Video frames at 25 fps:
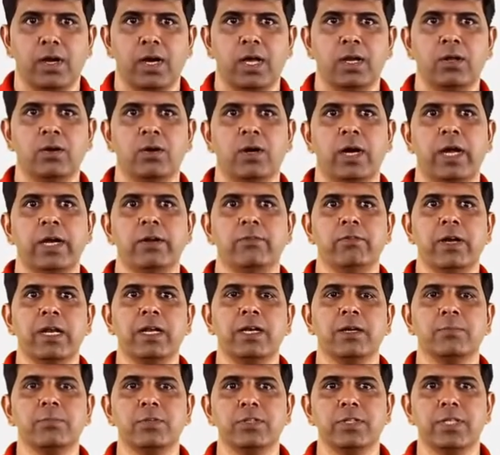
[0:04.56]
Hello and
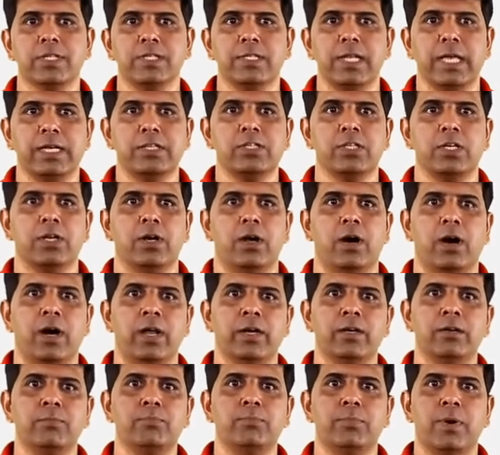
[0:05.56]
welcome to this lecture
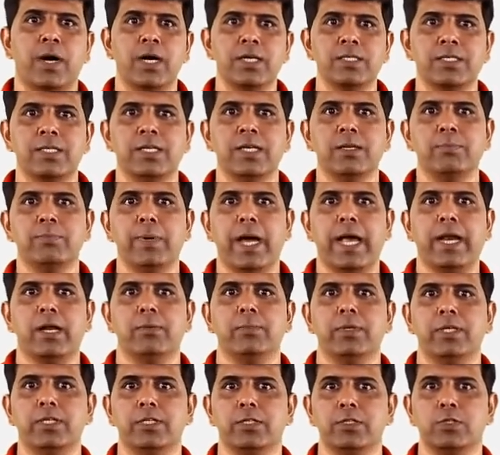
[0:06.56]
on passing
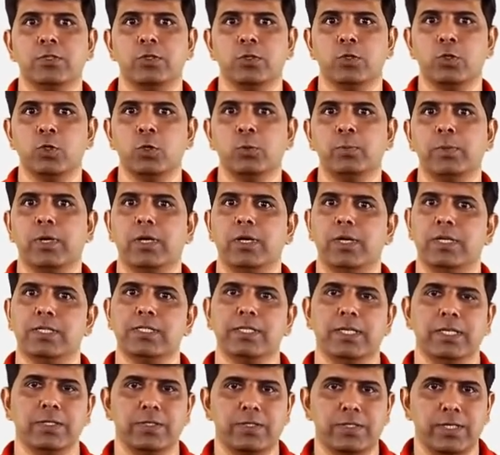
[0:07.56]
parameters to
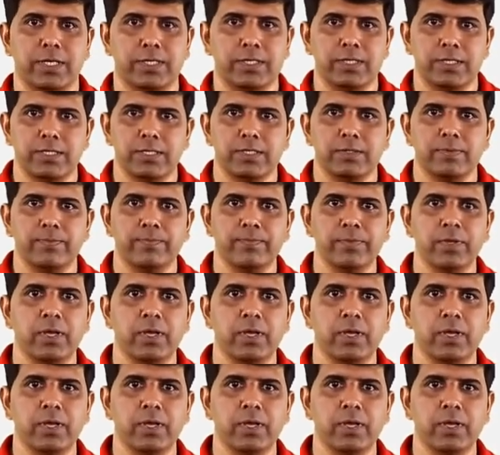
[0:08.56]
superclass constructors.